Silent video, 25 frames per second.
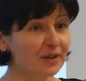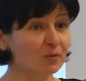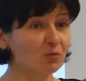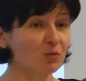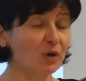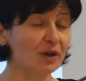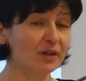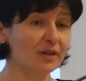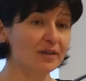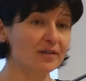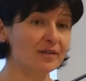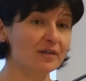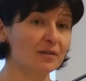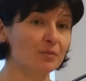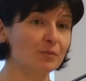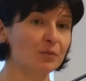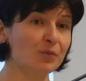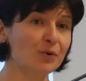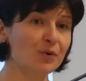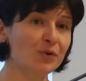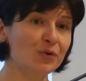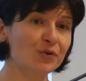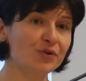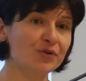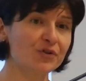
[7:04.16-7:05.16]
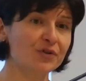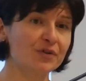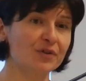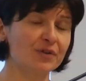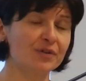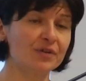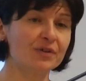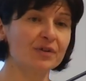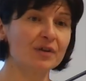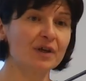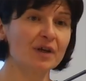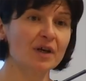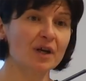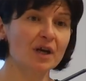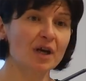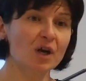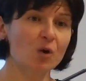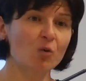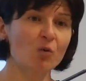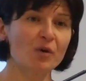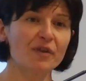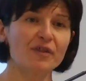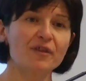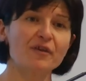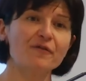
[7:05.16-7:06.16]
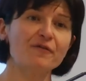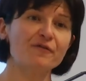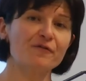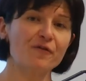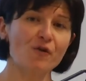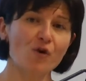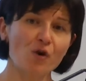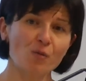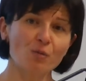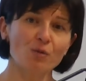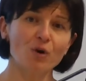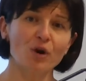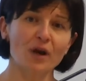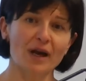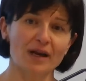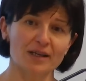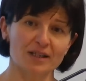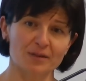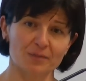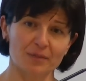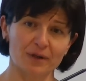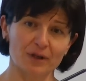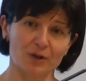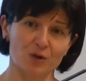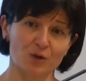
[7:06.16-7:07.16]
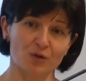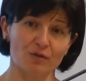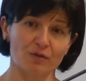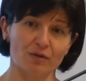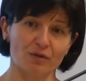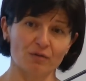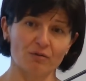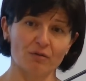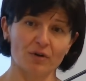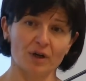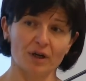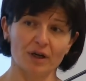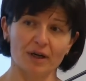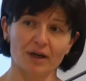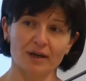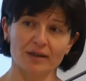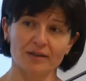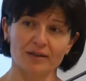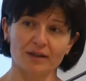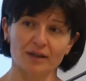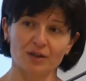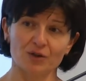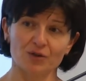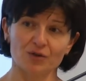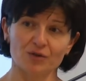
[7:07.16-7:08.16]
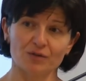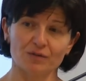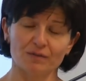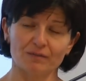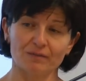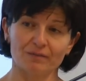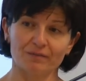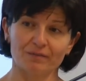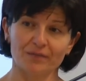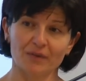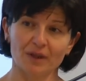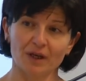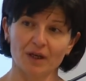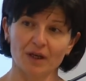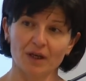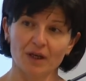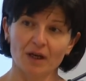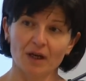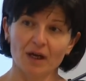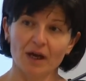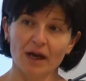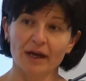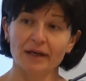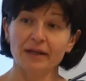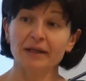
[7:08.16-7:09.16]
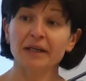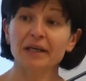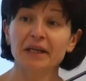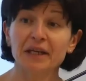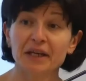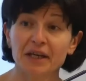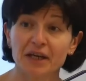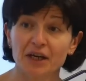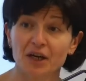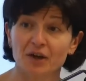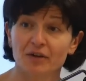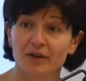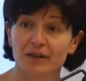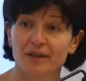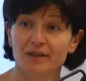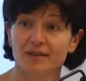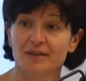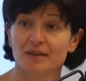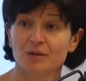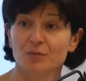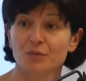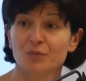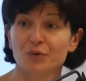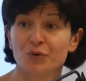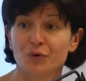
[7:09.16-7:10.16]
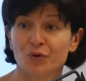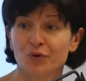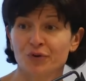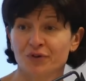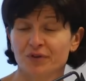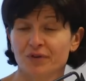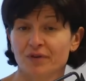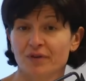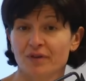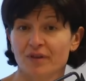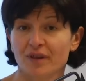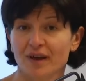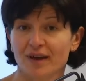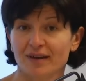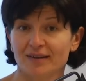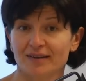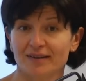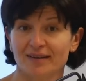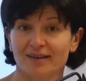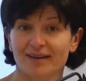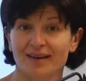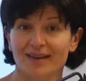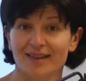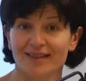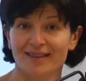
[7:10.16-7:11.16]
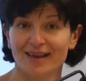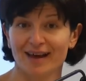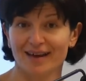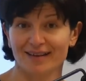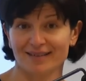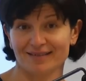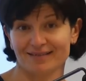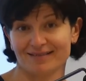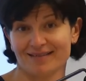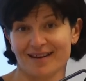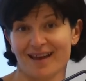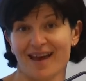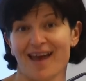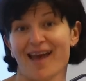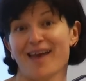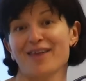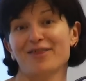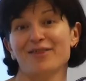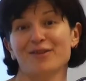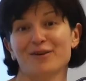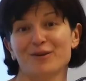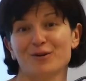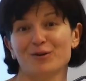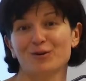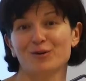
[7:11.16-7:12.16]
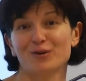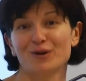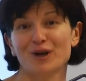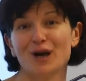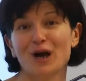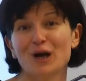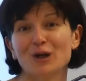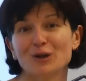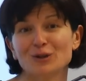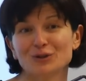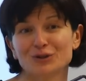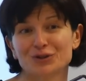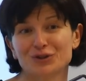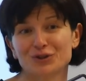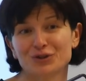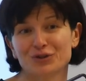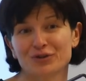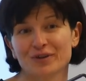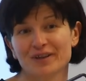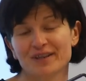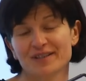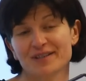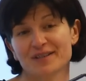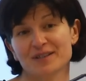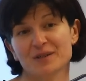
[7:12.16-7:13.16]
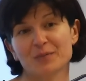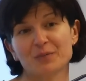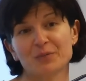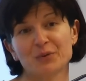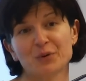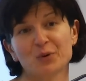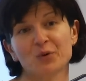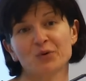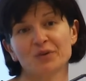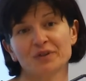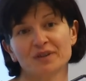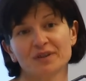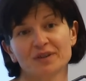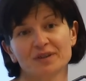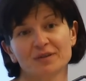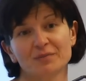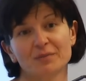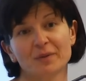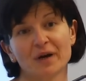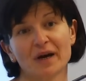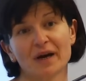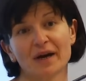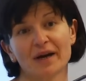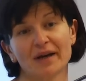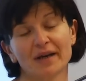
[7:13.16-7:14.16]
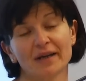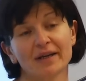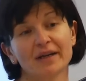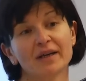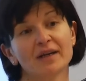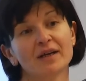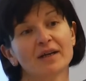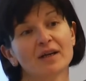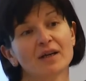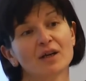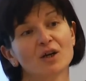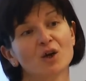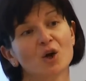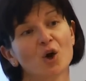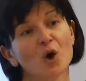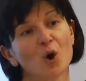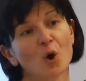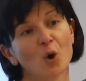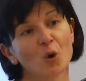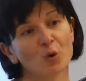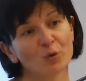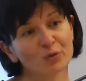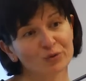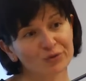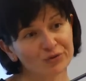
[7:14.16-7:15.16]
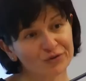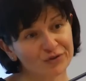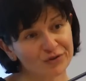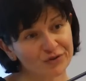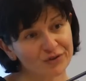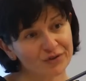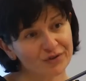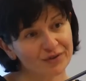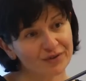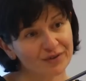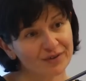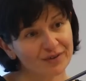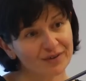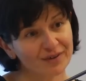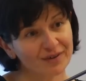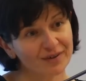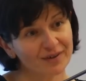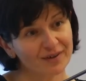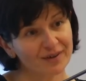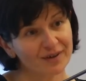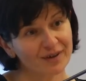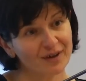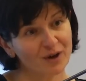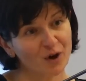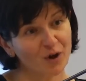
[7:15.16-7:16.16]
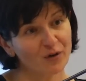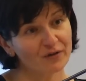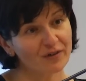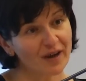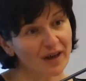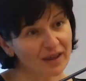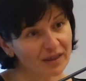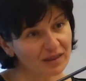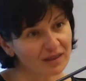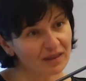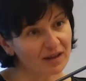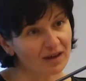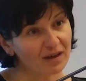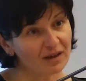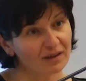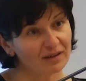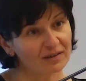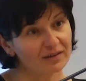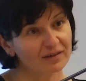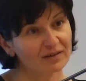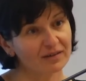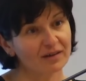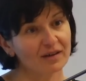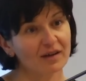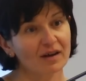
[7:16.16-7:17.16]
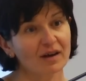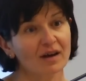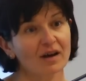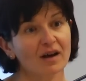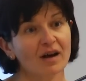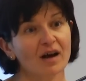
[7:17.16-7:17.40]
and what is important, with the formal aspects of the organization. And here it is important that that ethical culture is supported by codes of ethics,